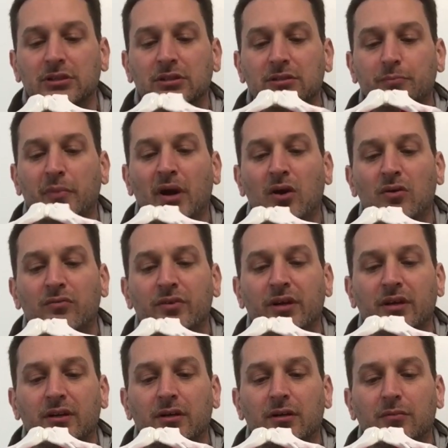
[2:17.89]
the
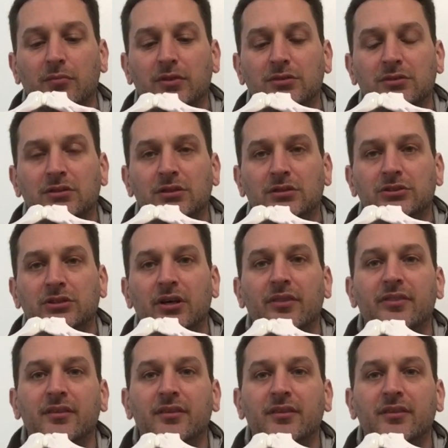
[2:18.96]
pelvic musculature,